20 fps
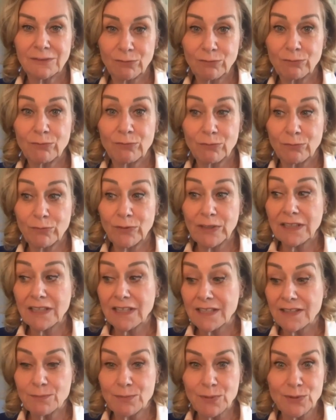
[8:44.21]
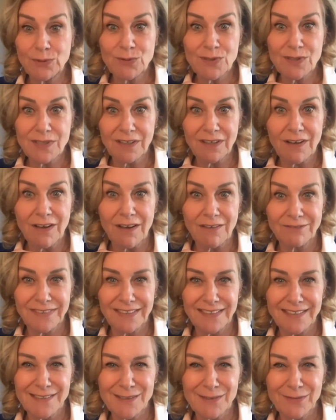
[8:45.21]
we need the boost in
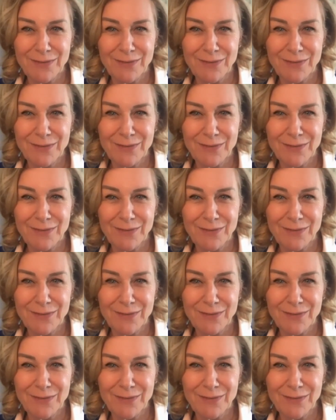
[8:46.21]
confidence.